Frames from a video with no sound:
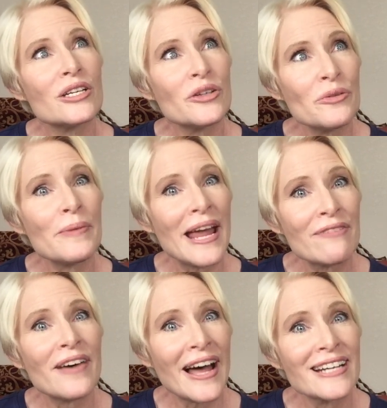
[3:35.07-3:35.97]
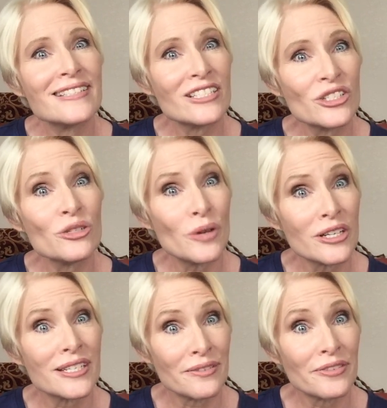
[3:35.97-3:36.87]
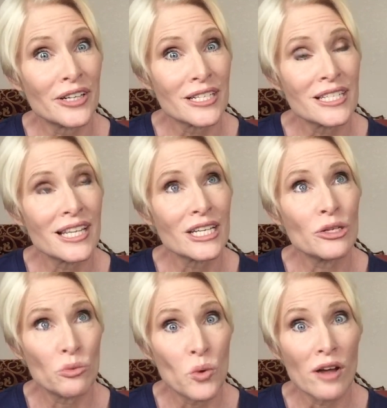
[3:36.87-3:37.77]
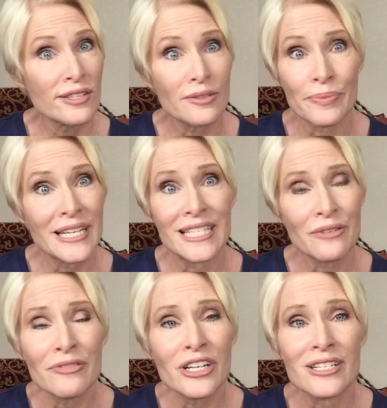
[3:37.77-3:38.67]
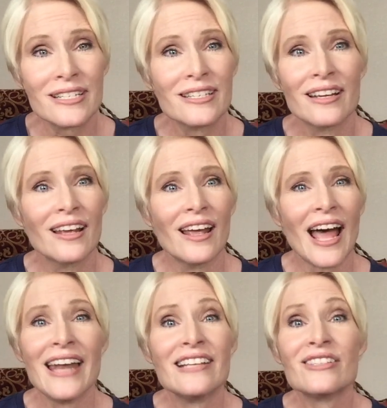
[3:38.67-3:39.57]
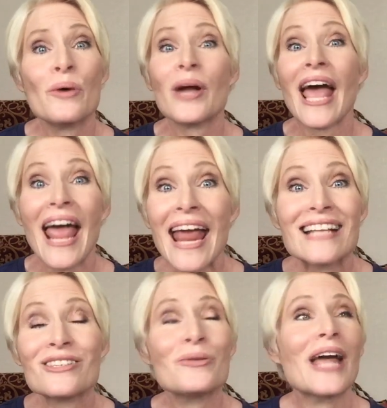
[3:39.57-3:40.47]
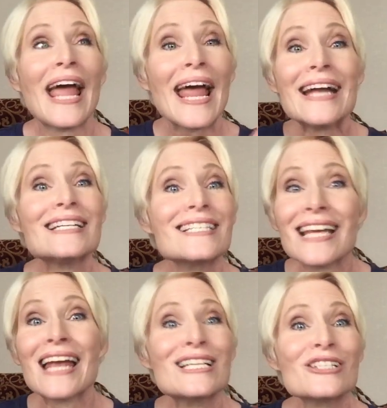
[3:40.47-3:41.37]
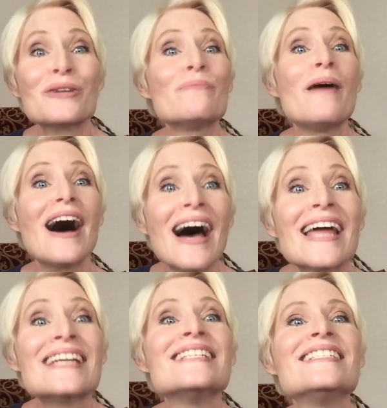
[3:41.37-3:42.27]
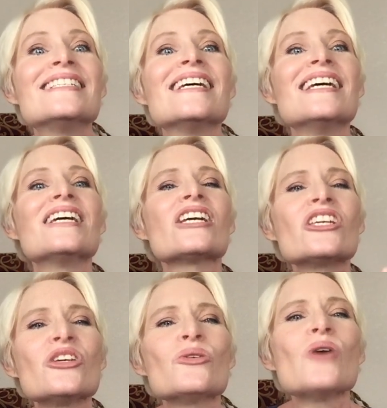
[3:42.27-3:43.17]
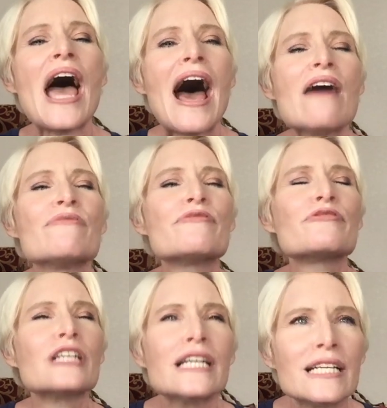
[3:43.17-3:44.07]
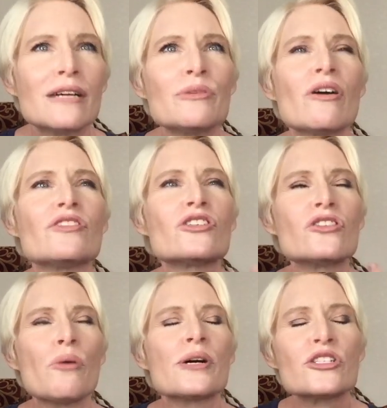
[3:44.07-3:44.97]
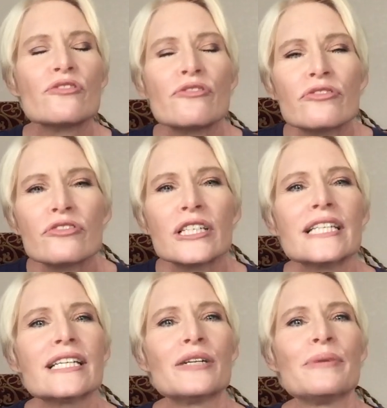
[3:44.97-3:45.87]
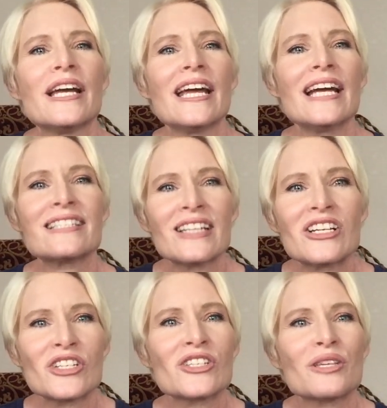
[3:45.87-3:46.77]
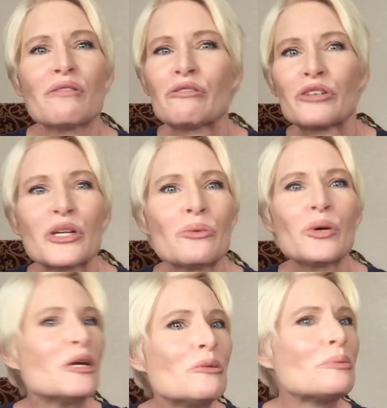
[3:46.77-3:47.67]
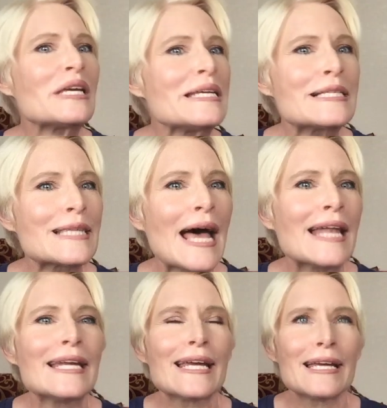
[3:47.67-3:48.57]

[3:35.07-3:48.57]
you may find that you are different, that you want something different. And it's okay. It's okay to change your mind. You have freedom. You have so much freedom. It's not just the free will piece that